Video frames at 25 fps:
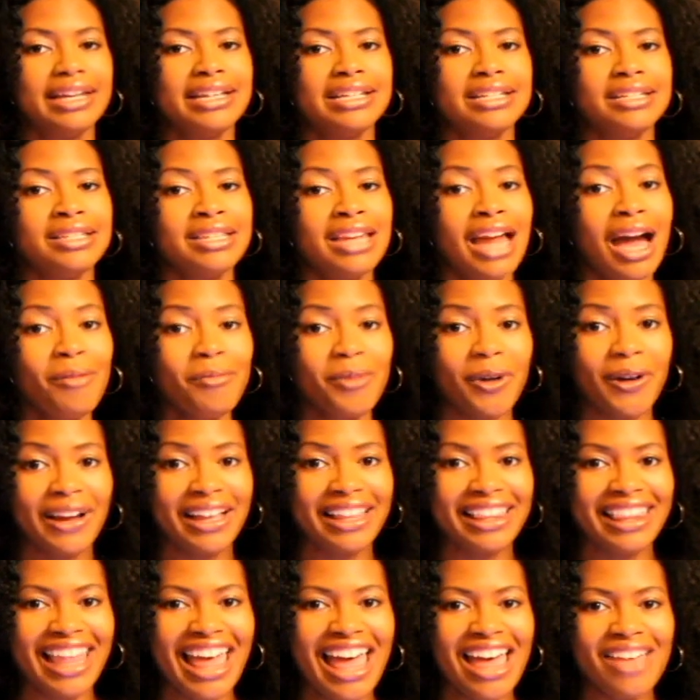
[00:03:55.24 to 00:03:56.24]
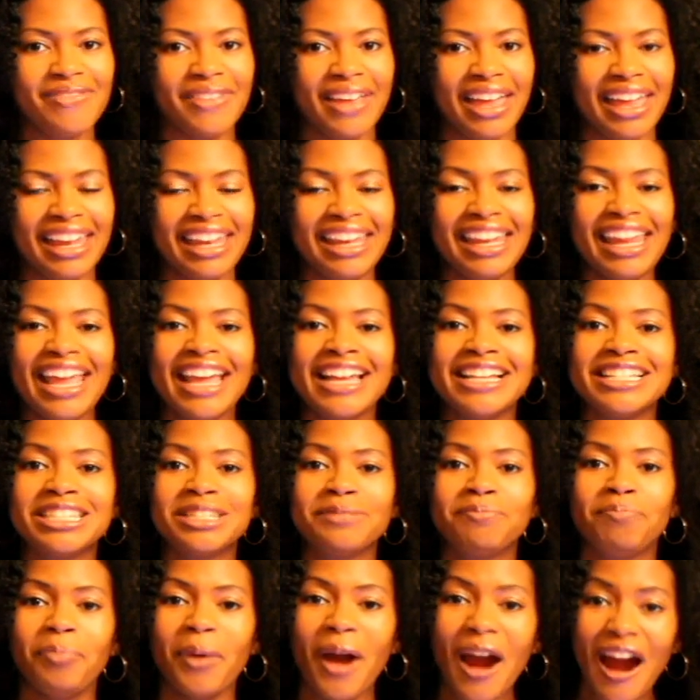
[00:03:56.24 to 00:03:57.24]
Number 11
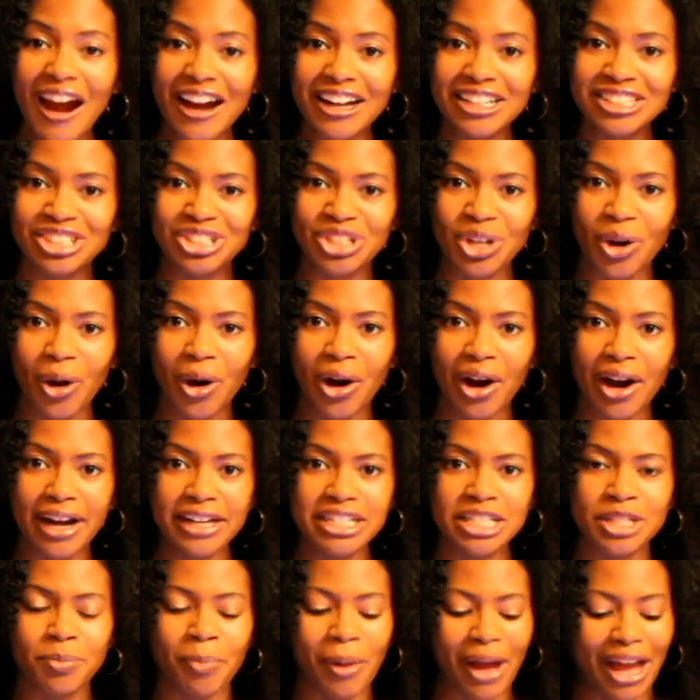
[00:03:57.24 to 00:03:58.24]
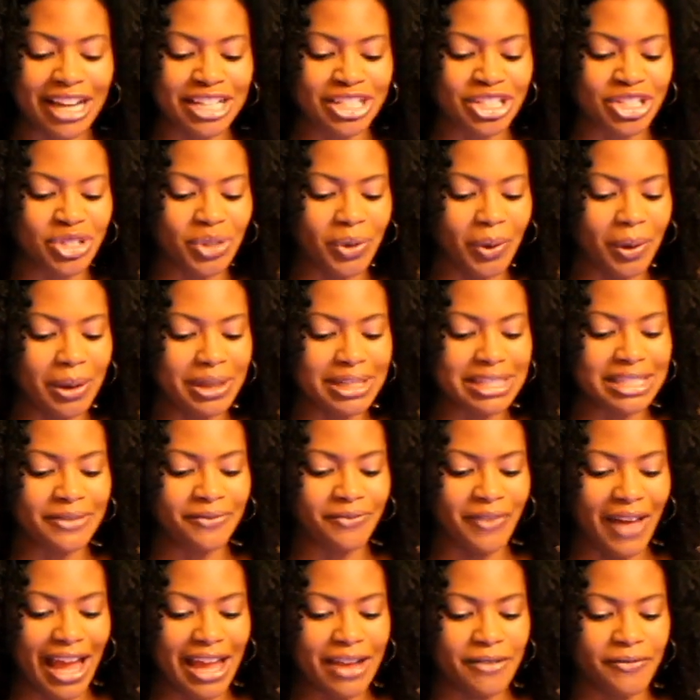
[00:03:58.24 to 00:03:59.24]
is Bark George by Jules
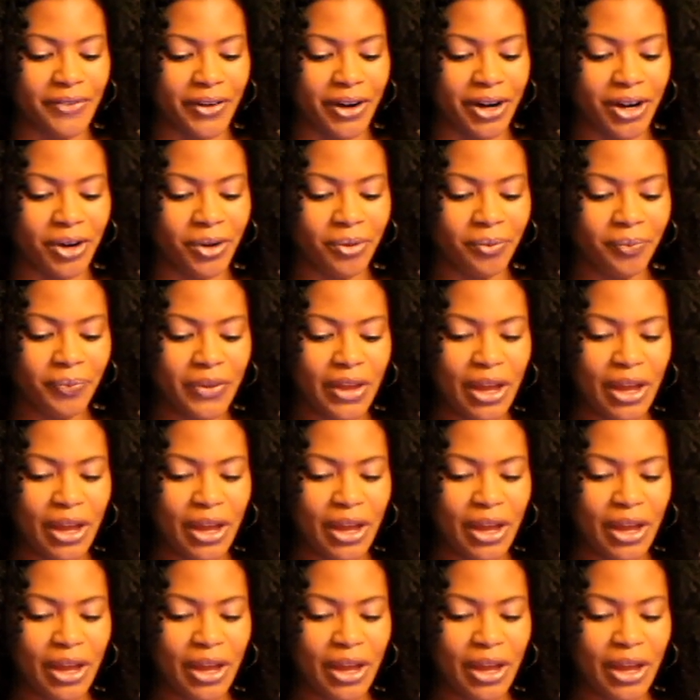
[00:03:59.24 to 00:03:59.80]
Pfeiffer.